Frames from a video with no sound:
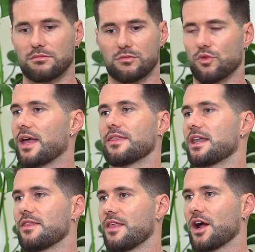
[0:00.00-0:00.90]
right
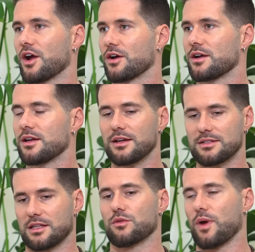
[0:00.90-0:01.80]
then and there
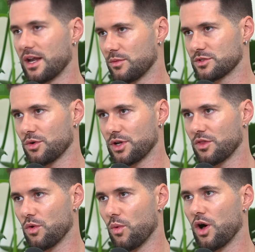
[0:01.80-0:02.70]
because the writing was already
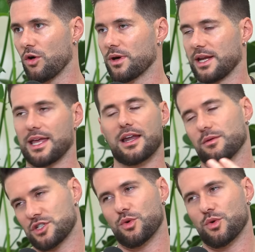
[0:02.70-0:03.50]
on the wall. But again, I was